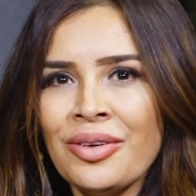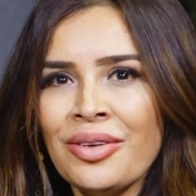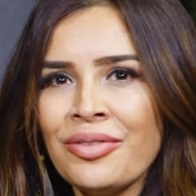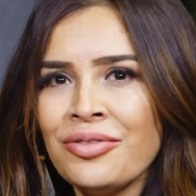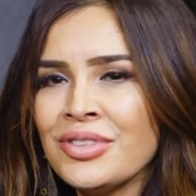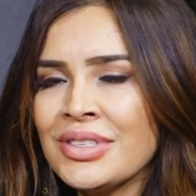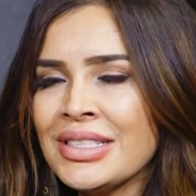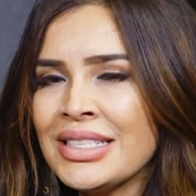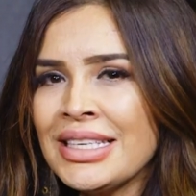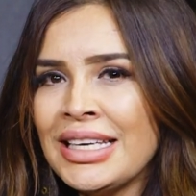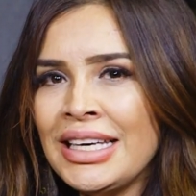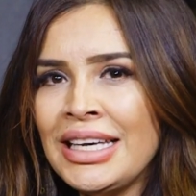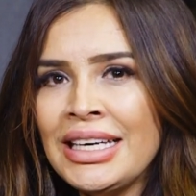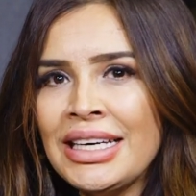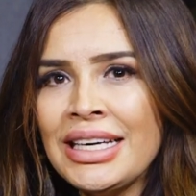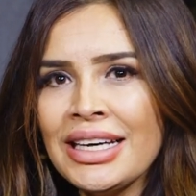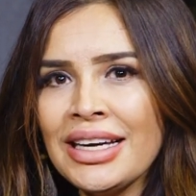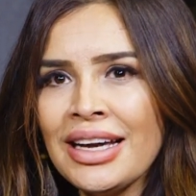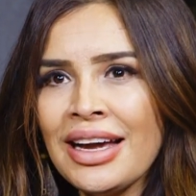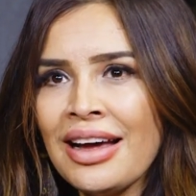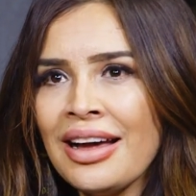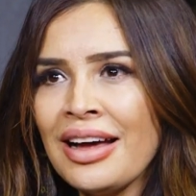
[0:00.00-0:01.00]
seek
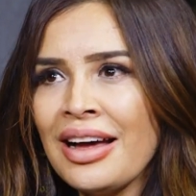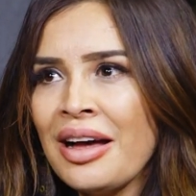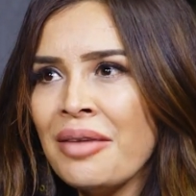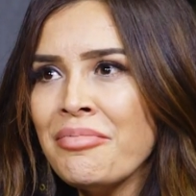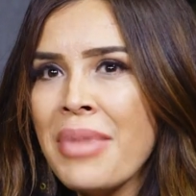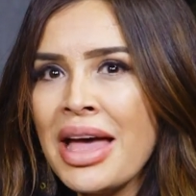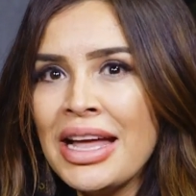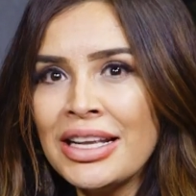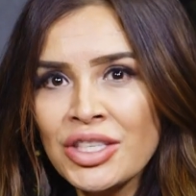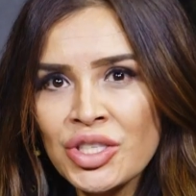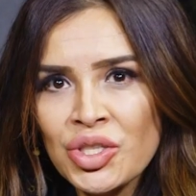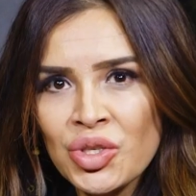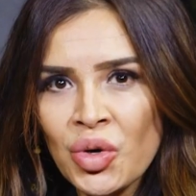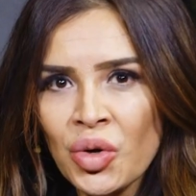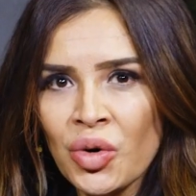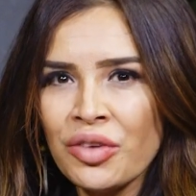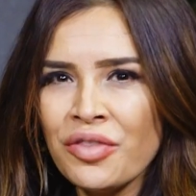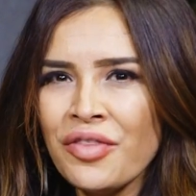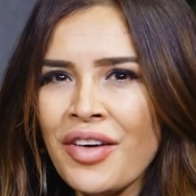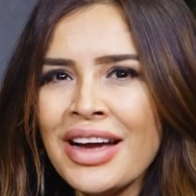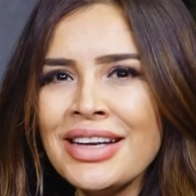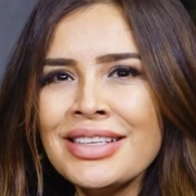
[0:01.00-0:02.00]
a
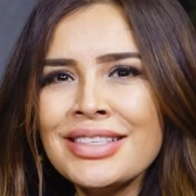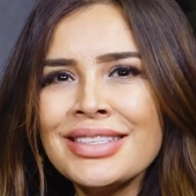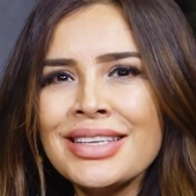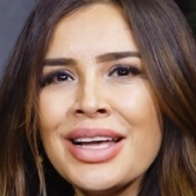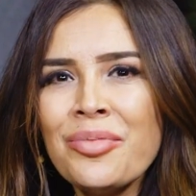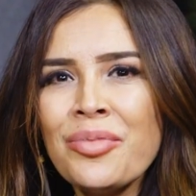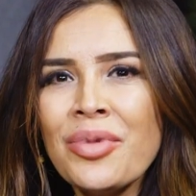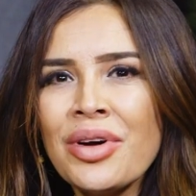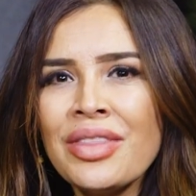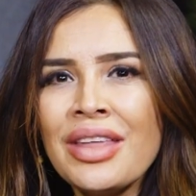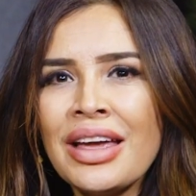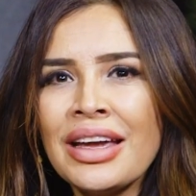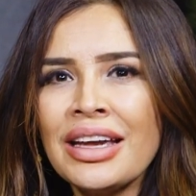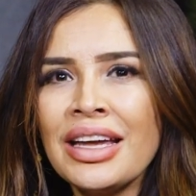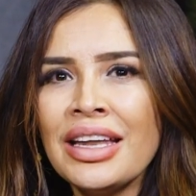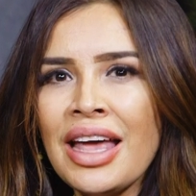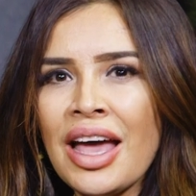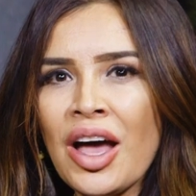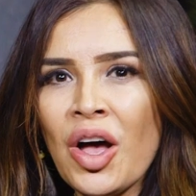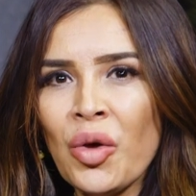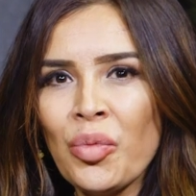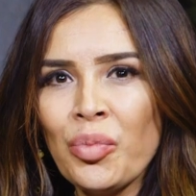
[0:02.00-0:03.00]
mentor. Find someone that can
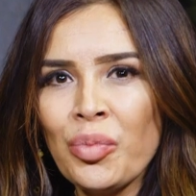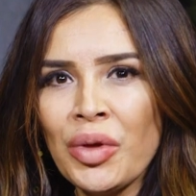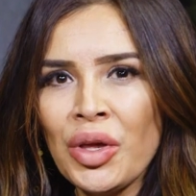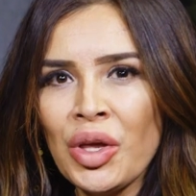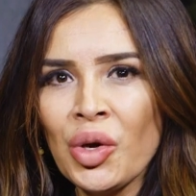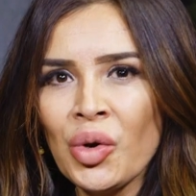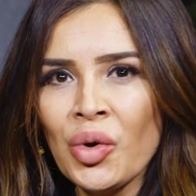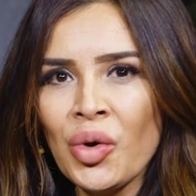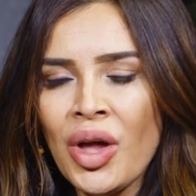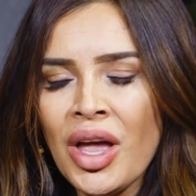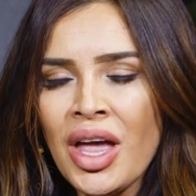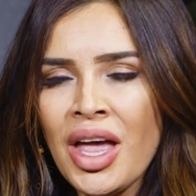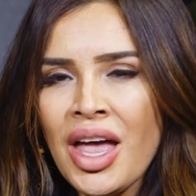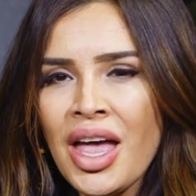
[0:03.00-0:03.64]
help you